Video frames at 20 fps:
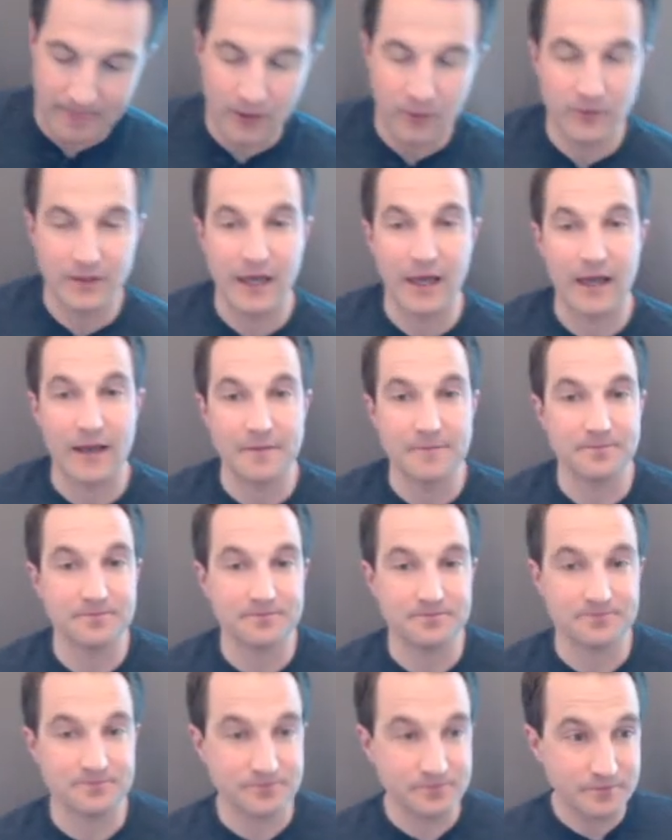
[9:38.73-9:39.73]
Okay,
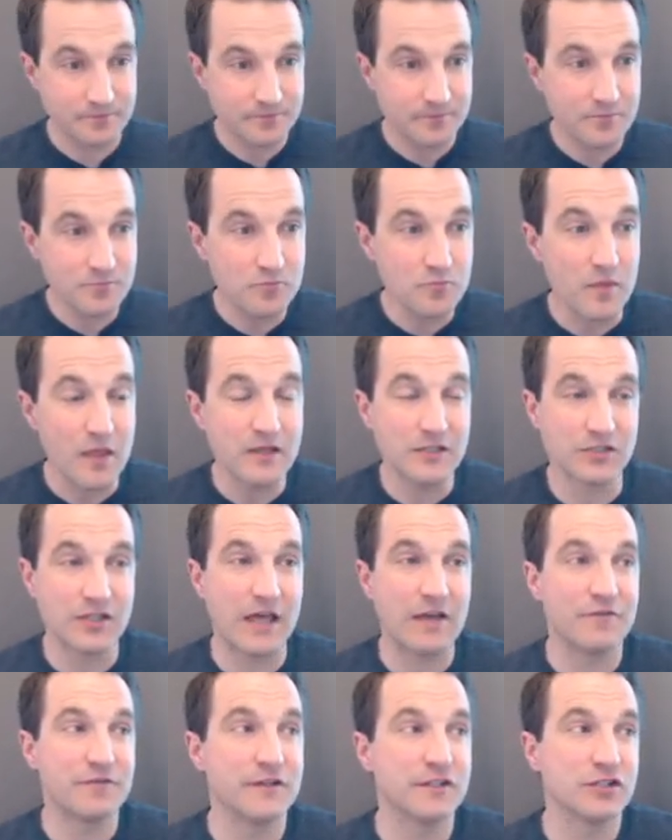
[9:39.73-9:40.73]
so
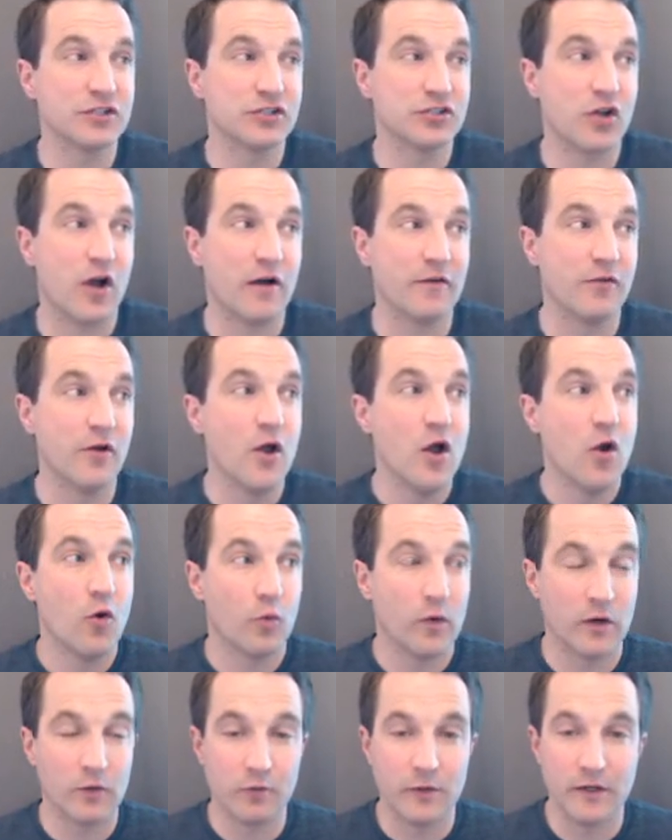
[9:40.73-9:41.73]
that finishes off
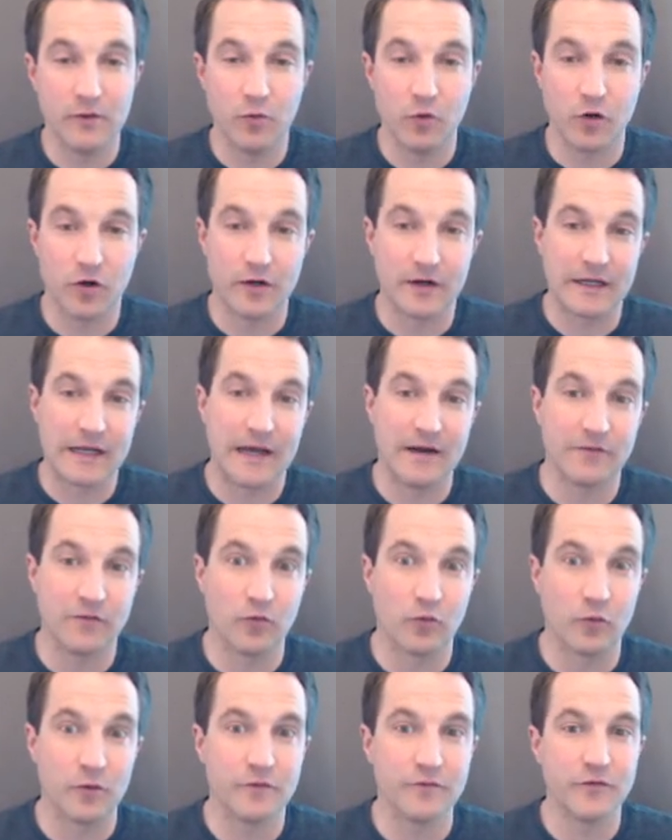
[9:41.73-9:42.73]
where we were and kind of
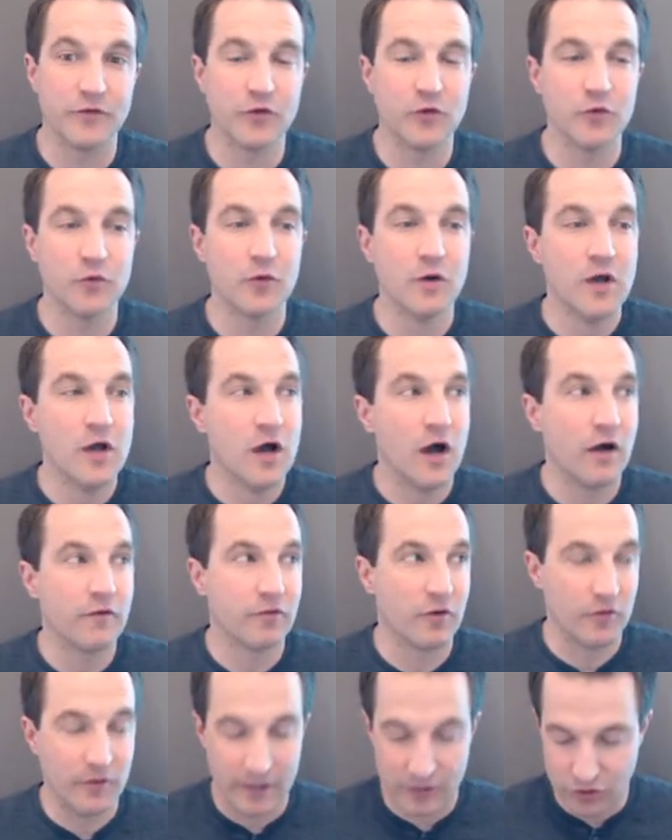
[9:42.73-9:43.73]
a review
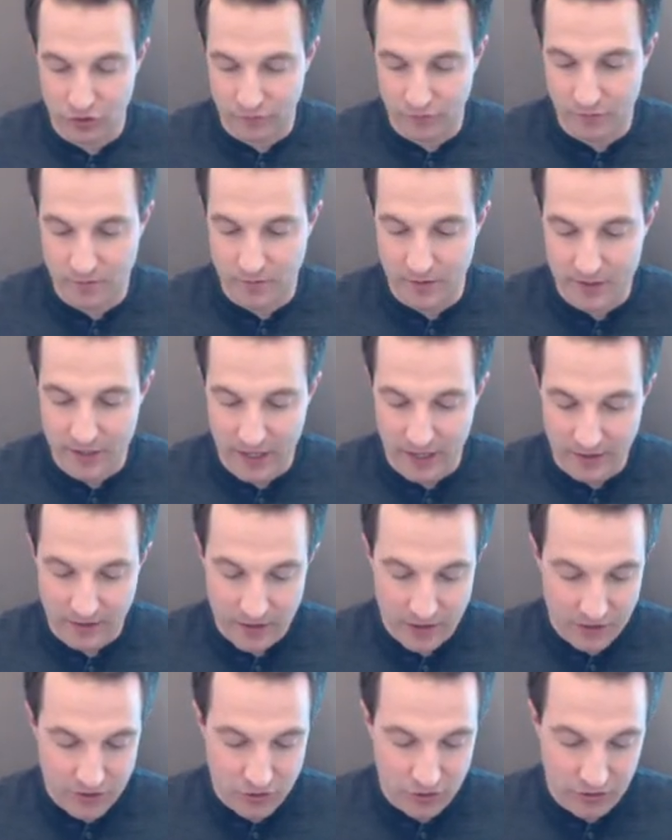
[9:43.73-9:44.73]
of our lecture from Monday.
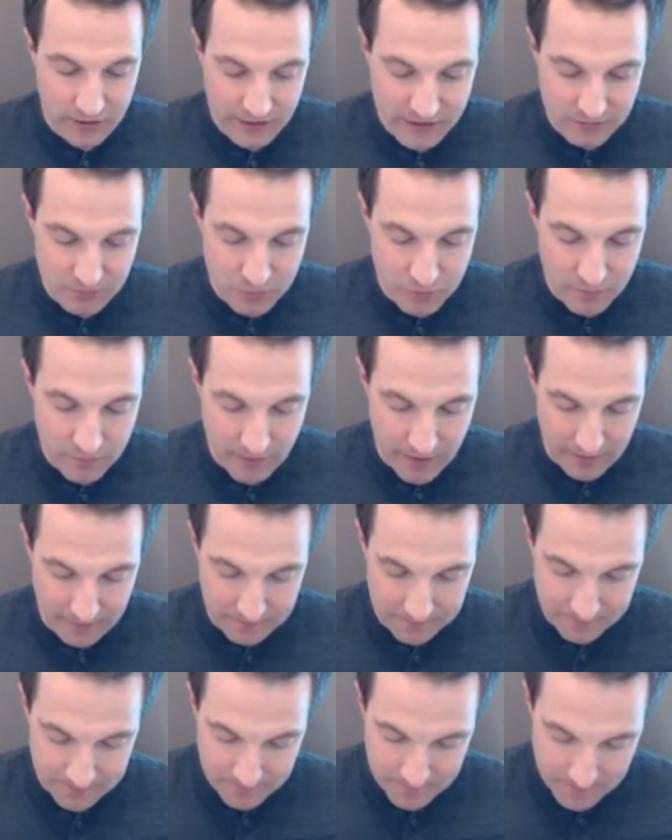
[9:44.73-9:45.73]
So let's move
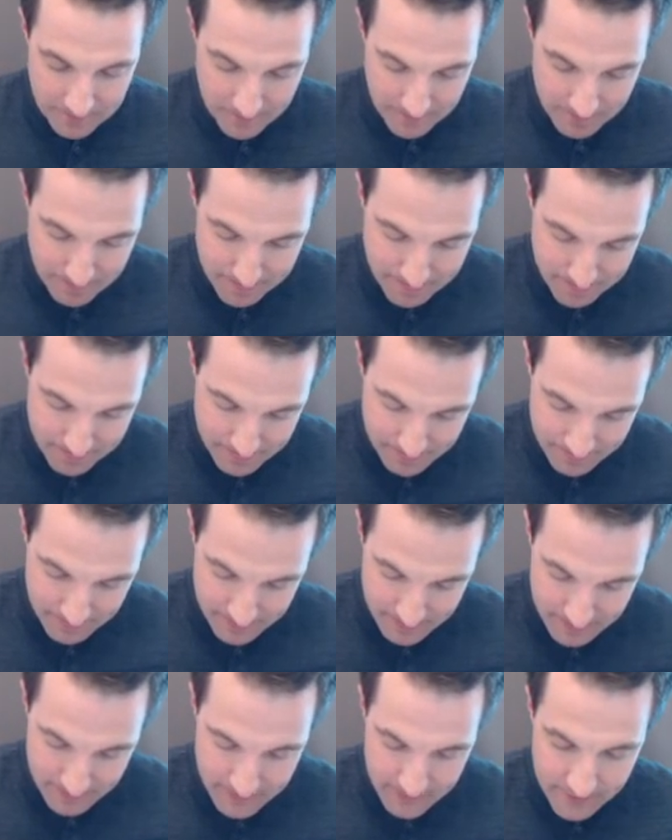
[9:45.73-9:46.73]
on.
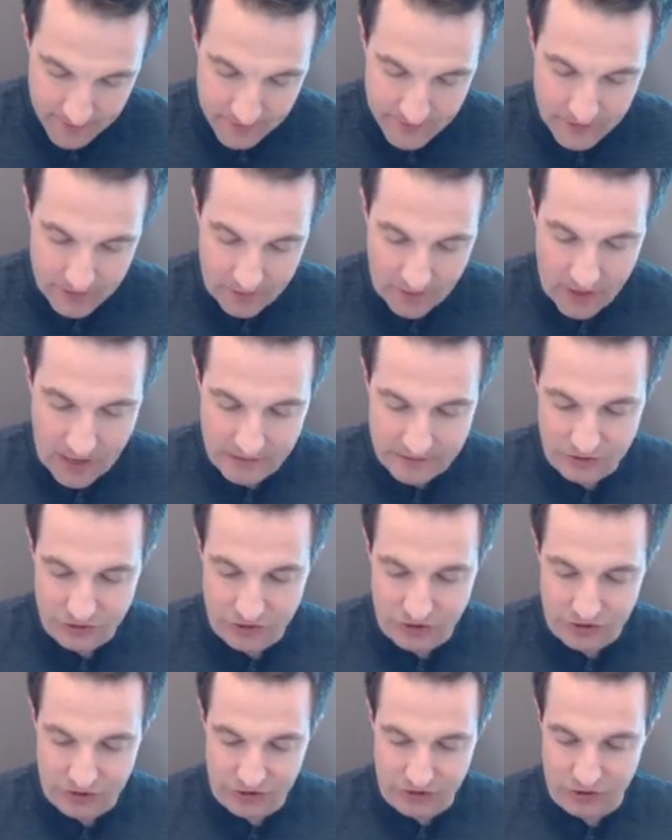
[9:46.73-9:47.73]
Here's our
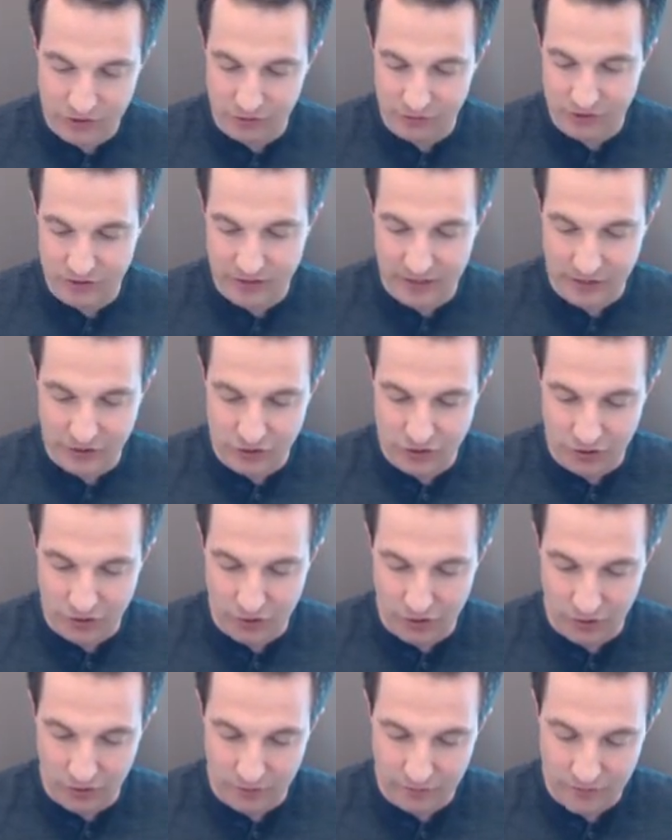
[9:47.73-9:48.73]
oxygen dissociation
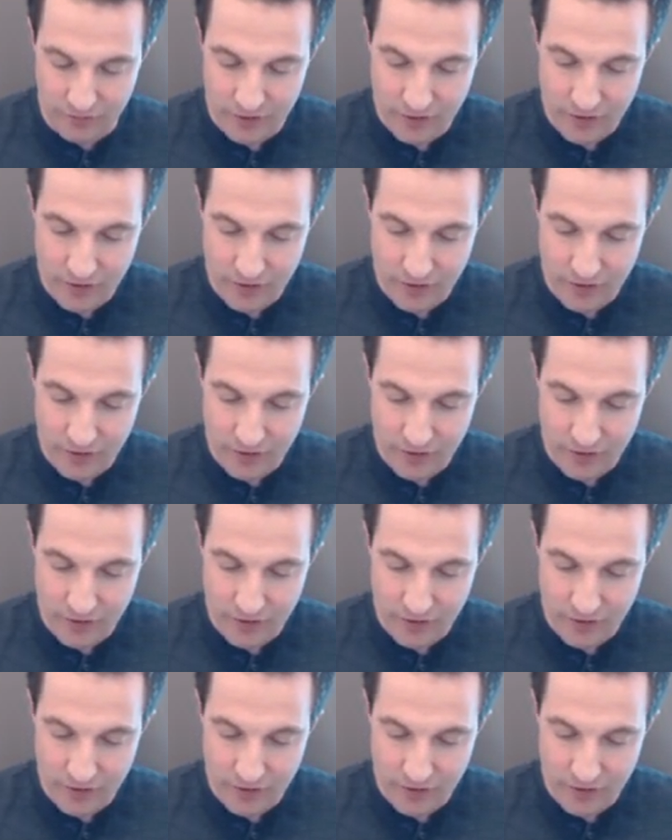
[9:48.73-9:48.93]
curve.